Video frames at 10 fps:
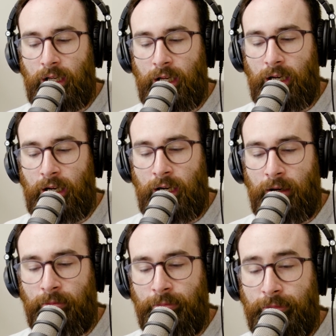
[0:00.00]

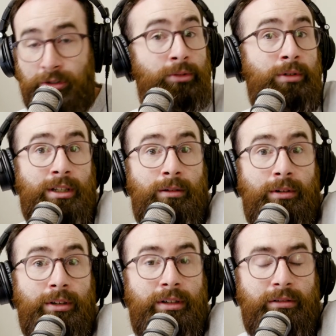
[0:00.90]
the stories I
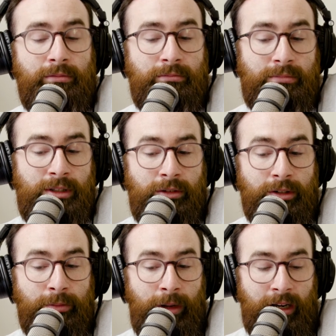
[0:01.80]
want to tell
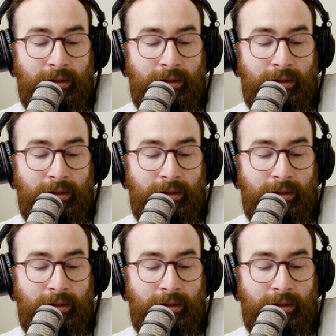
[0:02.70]
you about.